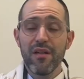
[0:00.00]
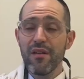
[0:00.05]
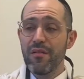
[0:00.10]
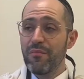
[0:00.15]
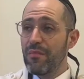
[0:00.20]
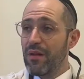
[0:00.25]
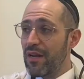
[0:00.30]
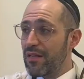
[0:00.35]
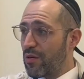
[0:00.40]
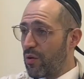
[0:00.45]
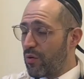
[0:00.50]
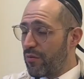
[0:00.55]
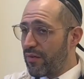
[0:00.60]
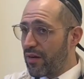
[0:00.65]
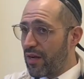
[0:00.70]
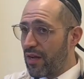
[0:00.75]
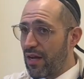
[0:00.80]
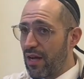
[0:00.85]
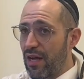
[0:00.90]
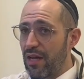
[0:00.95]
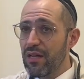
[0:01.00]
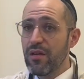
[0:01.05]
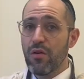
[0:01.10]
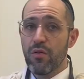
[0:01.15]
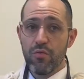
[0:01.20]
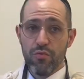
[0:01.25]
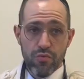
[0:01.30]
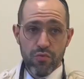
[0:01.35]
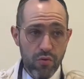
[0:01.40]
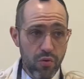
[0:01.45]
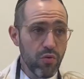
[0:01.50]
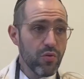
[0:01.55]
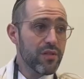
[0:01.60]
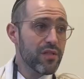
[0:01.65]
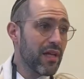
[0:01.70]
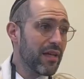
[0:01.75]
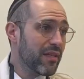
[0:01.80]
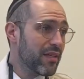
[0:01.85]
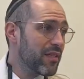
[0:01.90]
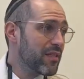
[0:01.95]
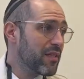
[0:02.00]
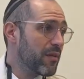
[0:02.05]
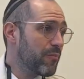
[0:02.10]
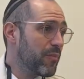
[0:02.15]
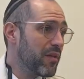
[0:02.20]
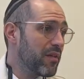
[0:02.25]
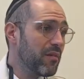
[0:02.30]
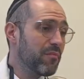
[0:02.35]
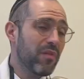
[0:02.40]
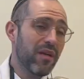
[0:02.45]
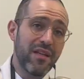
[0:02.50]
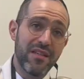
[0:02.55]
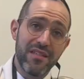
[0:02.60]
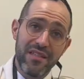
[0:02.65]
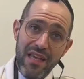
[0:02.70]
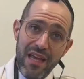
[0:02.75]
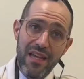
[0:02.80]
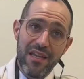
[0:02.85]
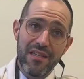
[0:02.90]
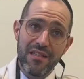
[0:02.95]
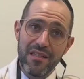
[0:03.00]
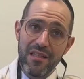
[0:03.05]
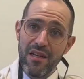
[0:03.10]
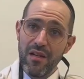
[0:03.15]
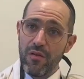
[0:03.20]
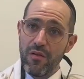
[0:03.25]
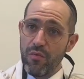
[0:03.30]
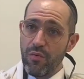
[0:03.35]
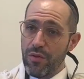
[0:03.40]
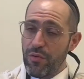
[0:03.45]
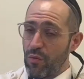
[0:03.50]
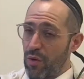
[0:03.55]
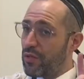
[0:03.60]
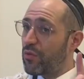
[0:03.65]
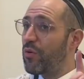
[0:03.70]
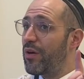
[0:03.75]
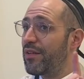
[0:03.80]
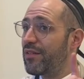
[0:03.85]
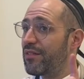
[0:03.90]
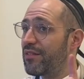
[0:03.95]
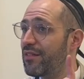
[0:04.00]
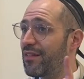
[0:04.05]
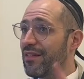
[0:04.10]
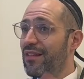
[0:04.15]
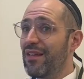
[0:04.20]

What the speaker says: Maran Zechron Bracha rules like this opinion, but he says, with one twist.